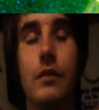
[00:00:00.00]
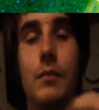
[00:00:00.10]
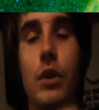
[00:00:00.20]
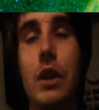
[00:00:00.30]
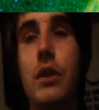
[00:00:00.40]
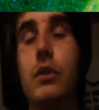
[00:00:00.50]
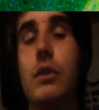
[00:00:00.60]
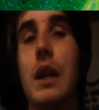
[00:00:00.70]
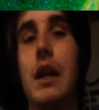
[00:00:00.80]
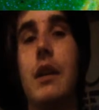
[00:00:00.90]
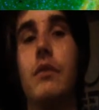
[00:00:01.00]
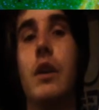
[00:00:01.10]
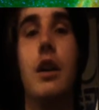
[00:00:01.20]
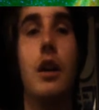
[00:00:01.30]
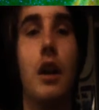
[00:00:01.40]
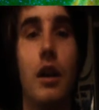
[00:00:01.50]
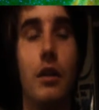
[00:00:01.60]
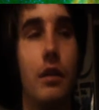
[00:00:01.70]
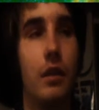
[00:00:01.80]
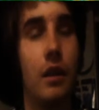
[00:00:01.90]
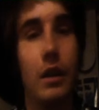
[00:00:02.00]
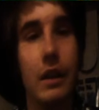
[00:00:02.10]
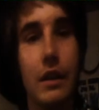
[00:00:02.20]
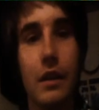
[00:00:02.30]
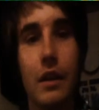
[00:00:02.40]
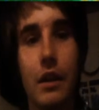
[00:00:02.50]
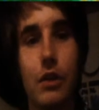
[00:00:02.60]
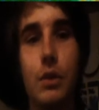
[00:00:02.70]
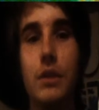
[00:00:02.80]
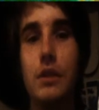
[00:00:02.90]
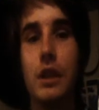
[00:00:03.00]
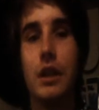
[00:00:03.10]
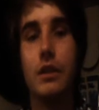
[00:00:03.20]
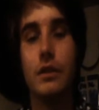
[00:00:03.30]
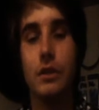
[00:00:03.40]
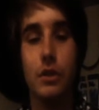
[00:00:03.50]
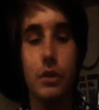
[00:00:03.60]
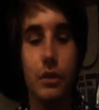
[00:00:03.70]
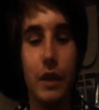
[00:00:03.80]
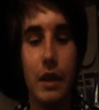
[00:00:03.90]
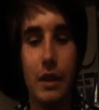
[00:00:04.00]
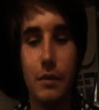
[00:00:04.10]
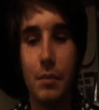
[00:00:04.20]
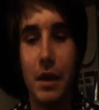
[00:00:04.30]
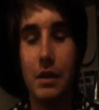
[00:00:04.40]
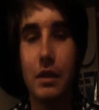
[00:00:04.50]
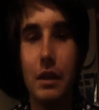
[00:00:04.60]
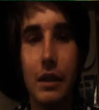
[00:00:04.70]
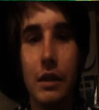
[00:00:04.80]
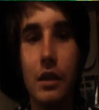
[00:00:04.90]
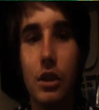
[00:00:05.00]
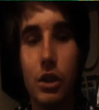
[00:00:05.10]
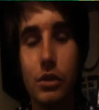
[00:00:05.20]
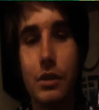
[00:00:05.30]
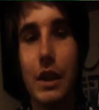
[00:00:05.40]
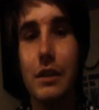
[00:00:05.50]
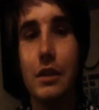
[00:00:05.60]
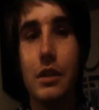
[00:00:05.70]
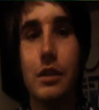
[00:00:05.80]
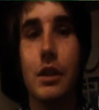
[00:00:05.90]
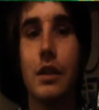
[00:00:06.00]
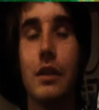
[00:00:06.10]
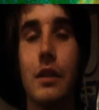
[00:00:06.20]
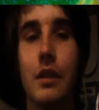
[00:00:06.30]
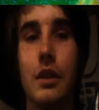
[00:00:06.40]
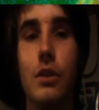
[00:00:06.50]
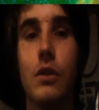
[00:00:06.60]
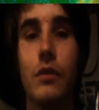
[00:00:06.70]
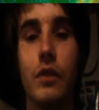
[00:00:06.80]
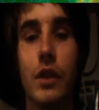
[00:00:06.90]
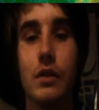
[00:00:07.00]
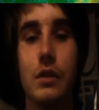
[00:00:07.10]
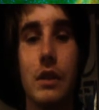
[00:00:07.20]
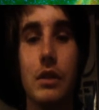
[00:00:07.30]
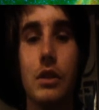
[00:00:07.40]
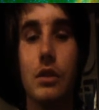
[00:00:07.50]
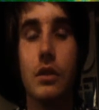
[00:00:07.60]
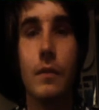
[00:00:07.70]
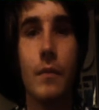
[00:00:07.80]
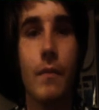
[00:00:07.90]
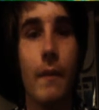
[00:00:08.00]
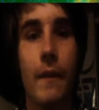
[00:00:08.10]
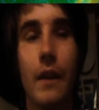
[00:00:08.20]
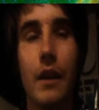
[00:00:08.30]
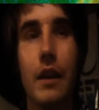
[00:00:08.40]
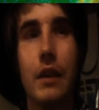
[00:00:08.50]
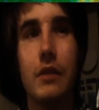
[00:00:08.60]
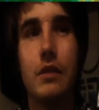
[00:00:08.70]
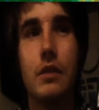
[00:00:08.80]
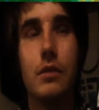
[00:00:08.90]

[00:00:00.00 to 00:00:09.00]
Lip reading: We also have Harley Quinzel, who is basically the craziest chick in the universe and just has this